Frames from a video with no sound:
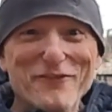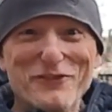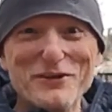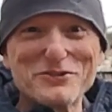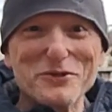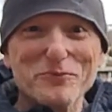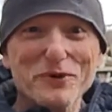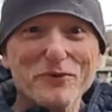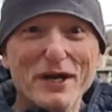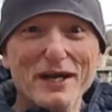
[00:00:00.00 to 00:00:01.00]
there somewhere,
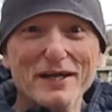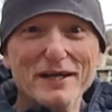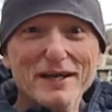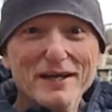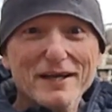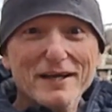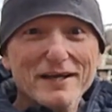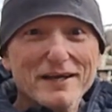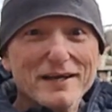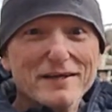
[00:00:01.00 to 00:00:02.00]
right?
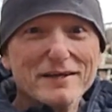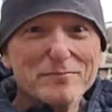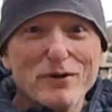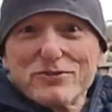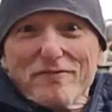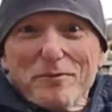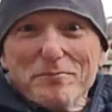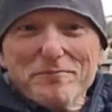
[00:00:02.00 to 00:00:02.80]
Most of them.